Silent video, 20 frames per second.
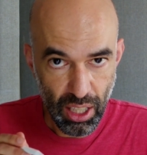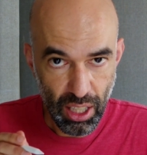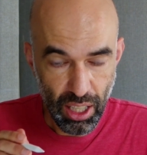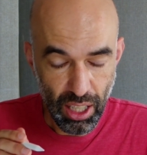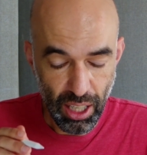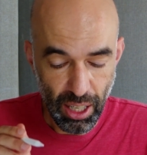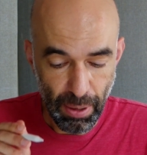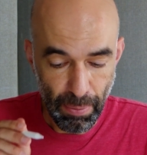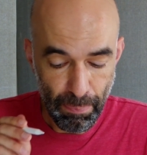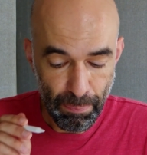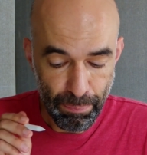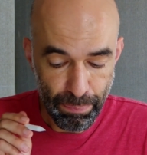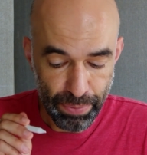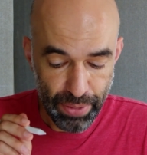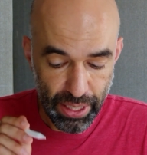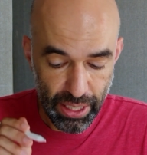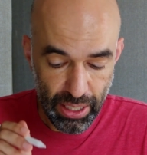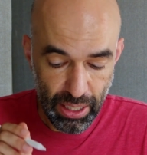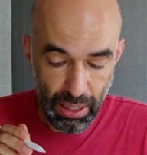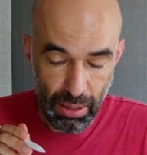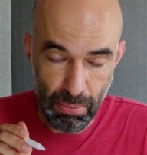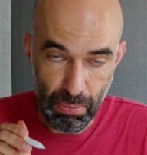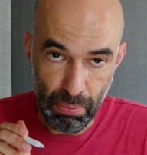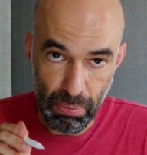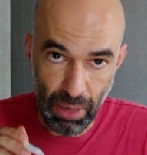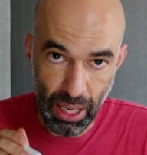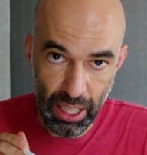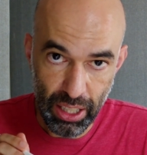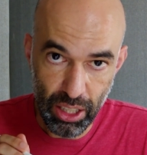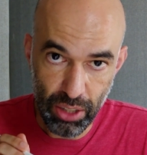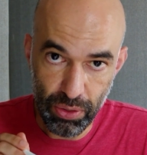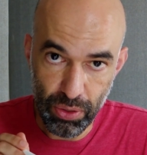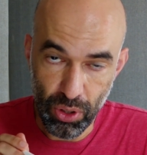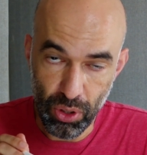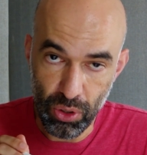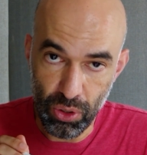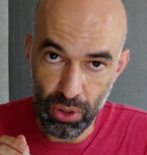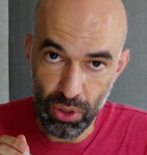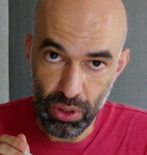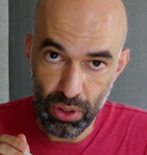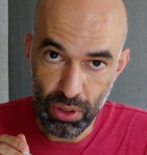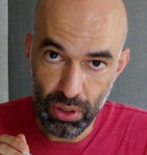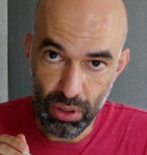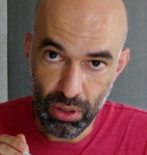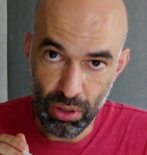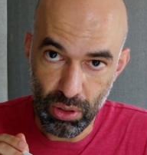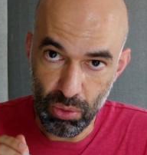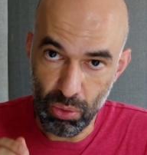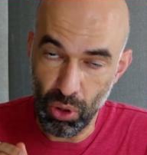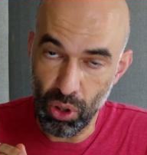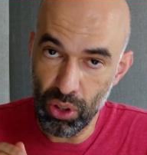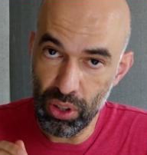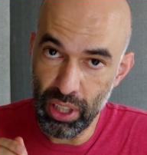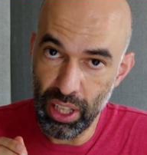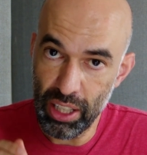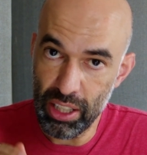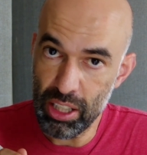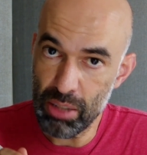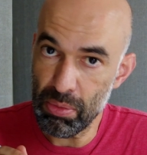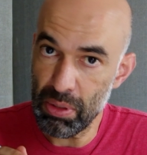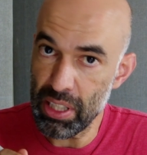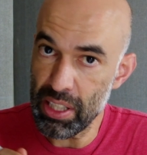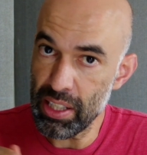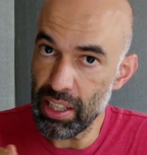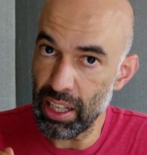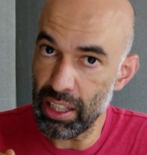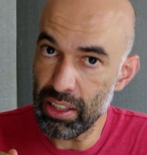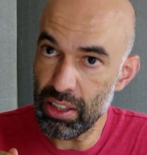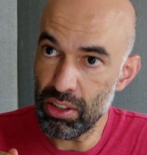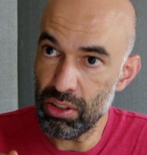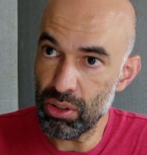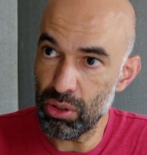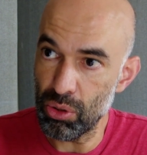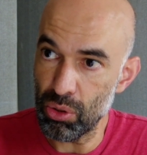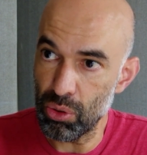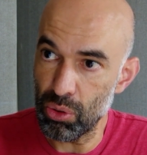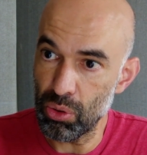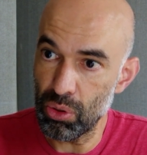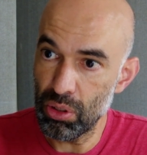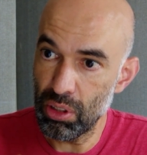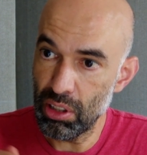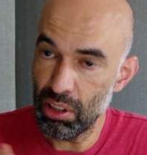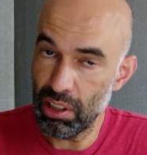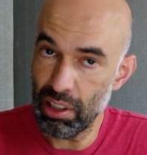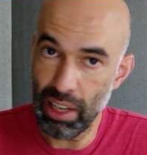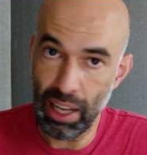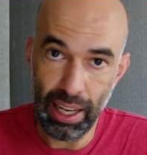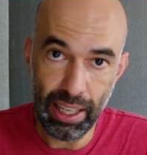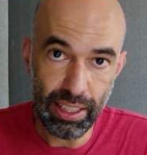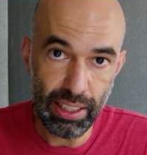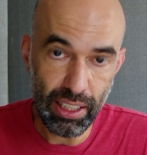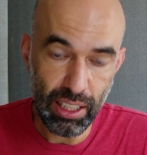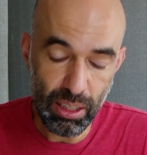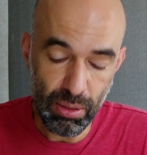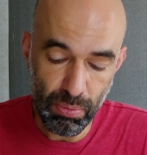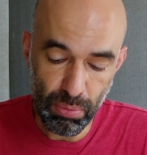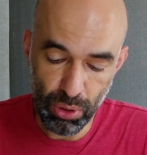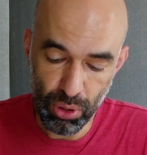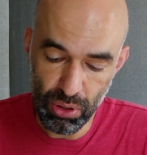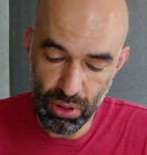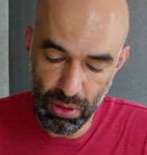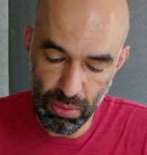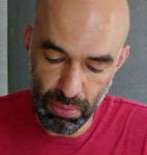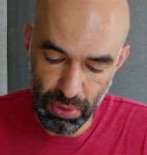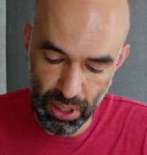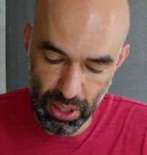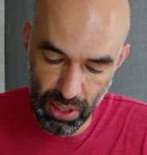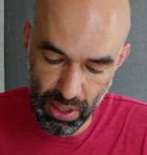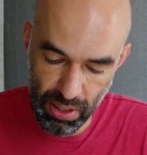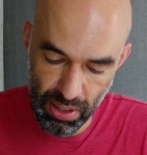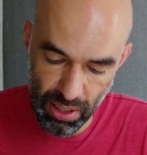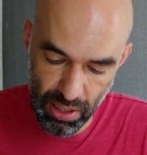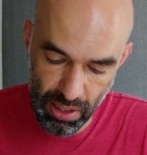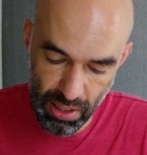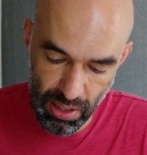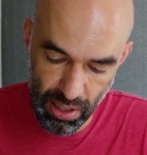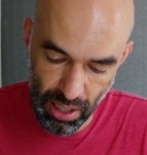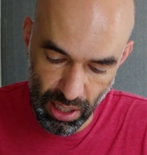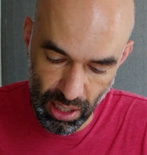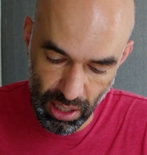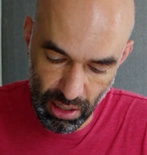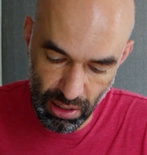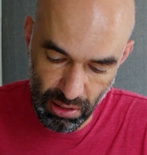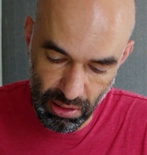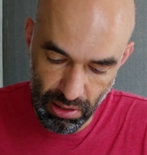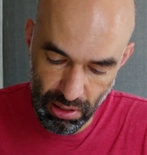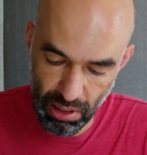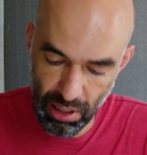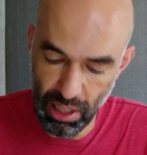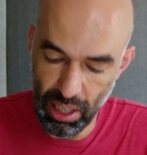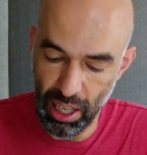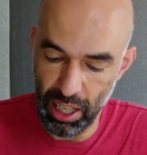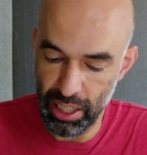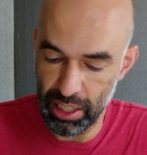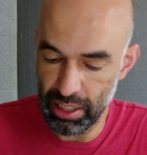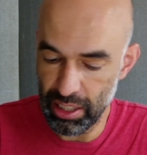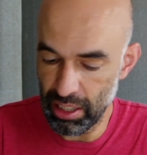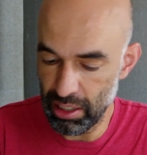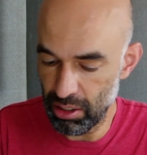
The microphone 1 has to be set to line input because this is a line,